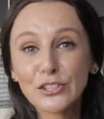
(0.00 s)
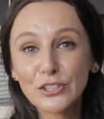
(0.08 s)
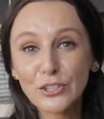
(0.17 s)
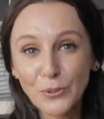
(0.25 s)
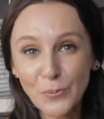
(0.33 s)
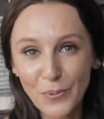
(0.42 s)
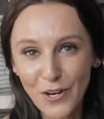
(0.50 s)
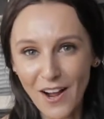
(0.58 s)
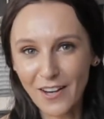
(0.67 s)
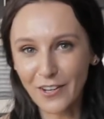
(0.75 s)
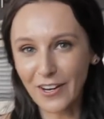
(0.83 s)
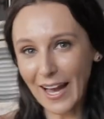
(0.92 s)
super
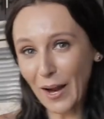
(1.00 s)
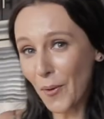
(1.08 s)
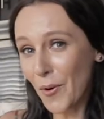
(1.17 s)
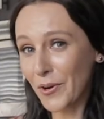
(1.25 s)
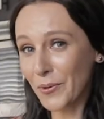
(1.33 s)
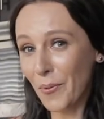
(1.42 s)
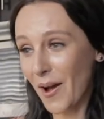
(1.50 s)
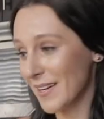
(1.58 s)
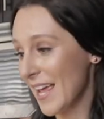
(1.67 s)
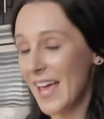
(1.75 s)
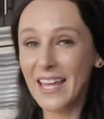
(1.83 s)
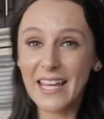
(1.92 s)
hungry or want
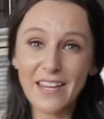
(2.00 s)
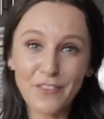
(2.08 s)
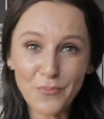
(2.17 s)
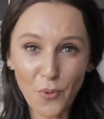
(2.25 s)
even